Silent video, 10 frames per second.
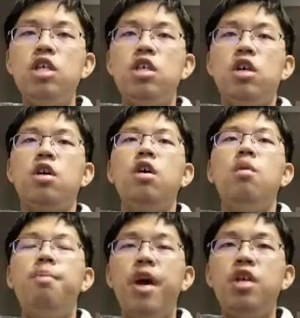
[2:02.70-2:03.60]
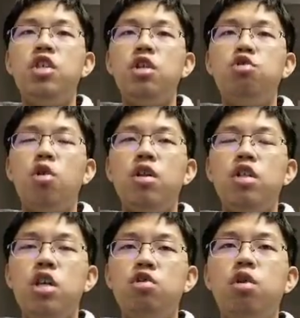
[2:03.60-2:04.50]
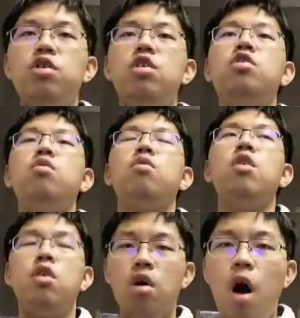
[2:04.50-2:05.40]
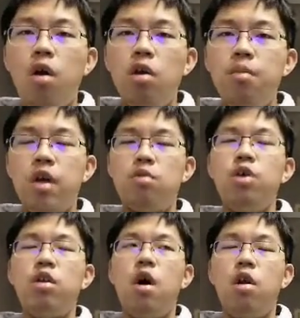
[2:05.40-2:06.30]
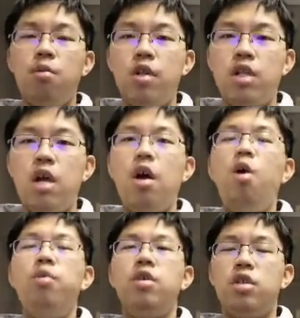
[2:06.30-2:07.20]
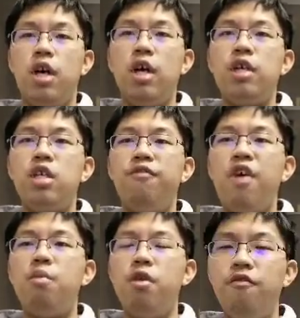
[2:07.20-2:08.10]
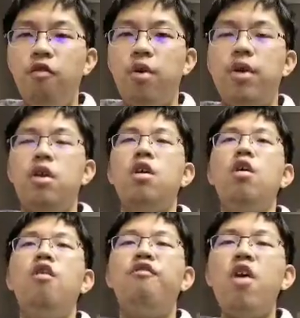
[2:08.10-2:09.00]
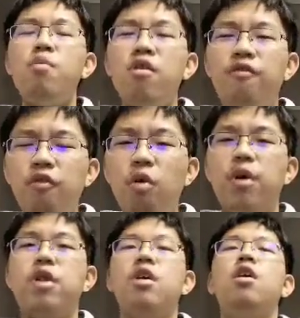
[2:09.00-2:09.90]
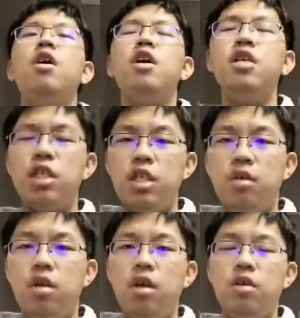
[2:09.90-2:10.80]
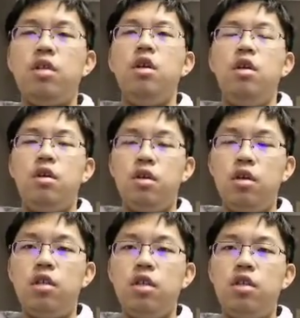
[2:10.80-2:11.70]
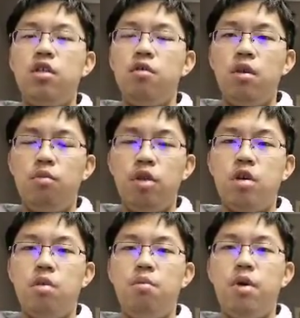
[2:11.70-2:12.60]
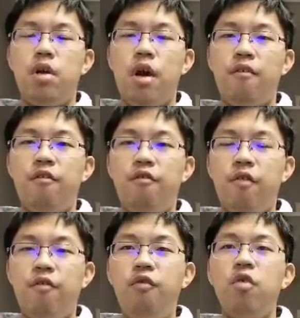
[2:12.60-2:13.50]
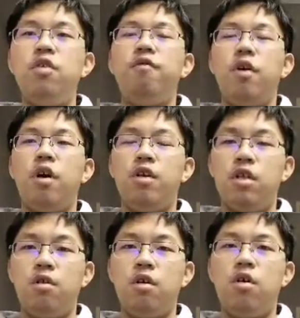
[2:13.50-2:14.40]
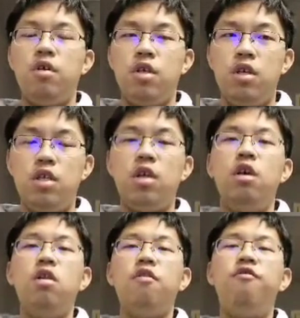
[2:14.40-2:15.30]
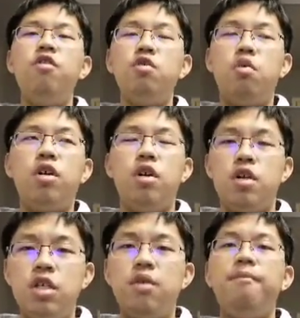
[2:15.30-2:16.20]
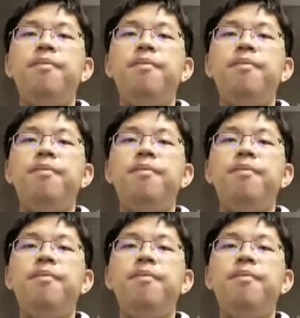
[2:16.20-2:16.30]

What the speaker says: year, Beijing 2022 Winter Olympics game opening day is February 4th. February 4th is still in winter, but they have 4 different kinds of the coincidence. The first one is